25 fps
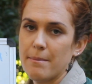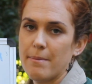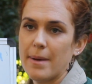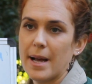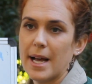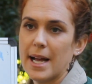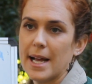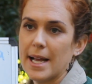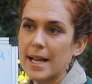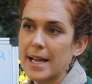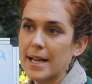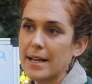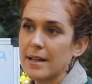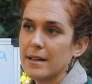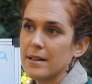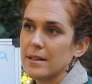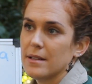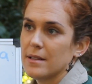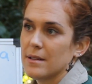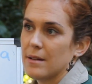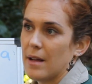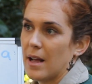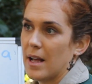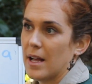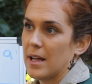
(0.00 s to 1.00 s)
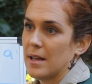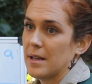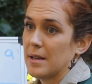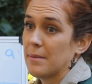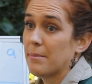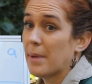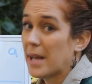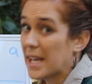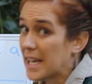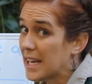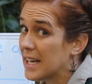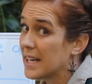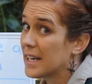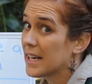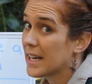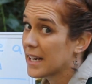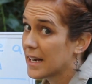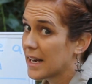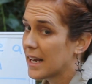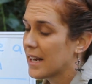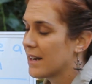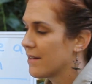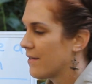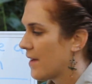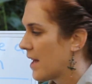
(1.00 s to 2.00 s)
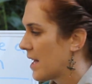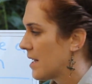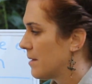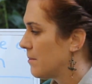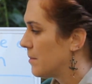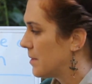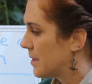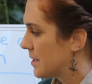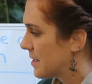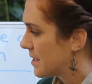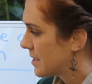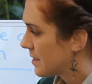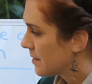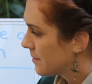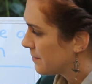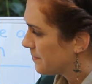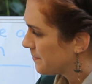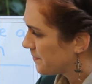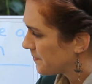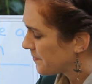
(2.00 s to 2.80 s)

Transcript: by eating native animals.